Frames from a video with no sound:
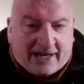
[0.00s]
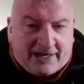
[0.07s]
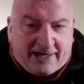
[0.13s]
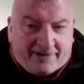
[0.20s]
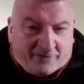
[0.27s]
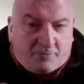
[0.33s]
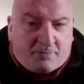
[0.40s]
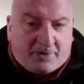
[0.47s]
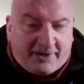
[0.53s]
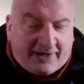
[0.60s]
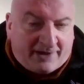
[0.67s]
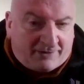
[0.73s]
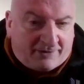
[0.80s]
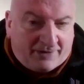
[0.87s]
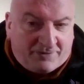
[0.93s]
and everybody
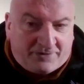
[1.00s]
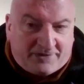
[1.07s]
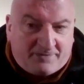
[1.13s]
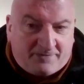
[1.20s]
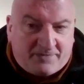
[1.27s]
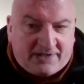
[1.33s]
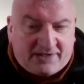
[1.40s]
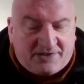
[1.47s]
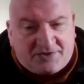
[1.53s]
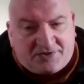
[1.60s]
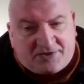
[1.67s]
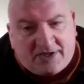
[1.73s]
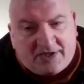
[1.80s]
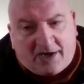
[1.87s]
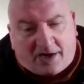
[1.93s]
around him
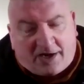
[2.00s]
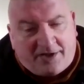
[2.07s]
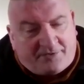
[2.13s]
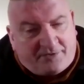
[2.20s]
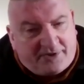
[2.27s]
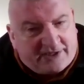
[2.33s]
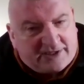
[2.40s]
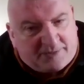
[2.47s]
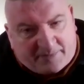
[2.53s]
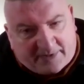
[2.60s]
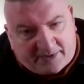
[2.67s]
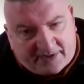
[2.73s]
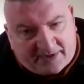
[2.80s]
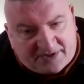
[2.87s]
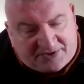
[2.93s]
is either an
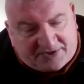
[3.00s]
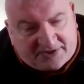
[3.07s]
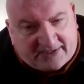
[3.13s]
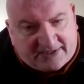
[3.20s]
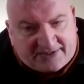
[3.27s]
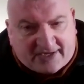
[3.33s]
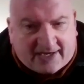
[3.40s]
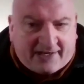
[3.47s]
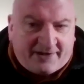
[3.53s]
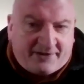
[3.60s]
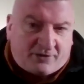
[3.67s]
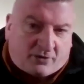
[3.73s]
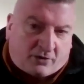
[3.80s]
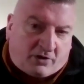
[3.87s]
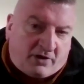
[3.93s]
experience that he's had
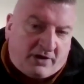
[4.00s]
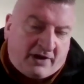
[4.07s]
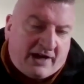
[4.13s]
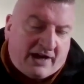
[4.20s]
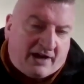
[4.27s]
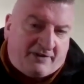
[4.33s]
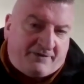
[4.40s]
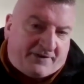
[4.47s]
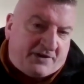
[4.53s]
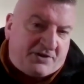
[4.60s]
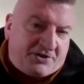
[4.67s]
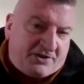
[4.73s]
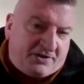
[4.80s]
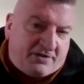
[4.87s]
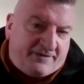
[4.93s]
or a
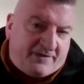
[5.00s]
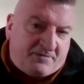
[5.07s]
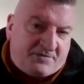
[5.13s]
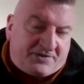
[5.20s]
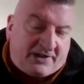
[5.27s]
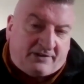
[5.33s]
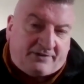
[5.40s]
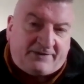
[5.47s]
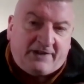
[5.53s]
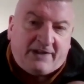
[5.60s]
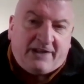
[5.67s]
version of himself.